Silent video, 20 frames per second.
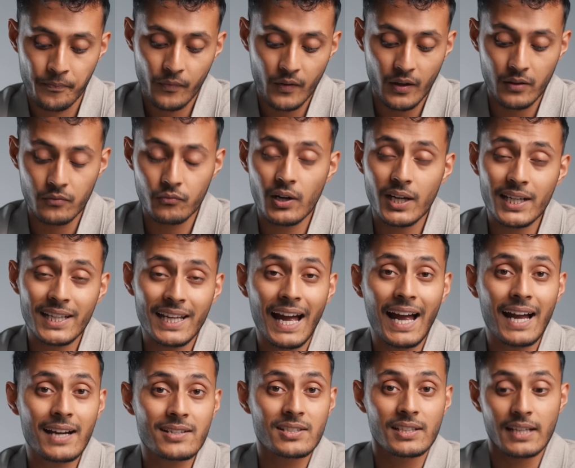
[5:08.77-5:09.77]
I rarely
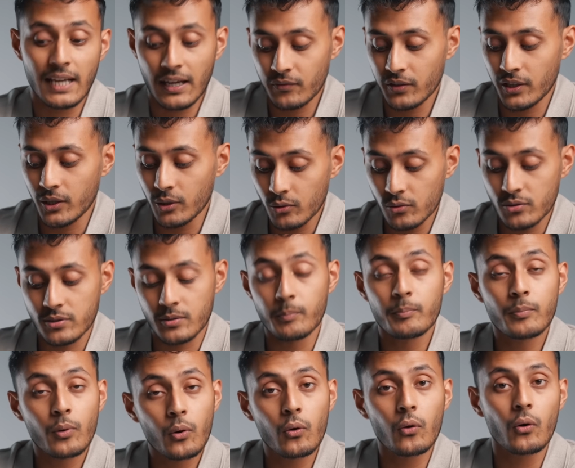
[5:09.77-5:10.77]
actually ever use the
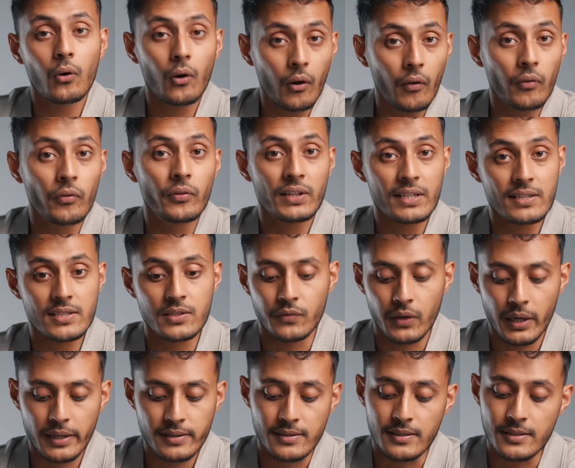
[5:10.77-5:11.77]
port on these
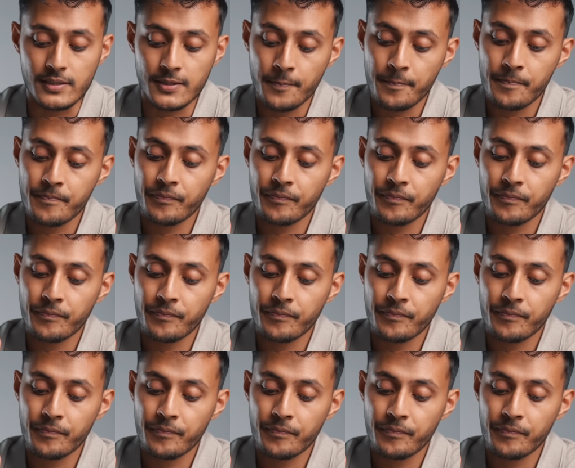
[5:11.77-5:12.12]
devices.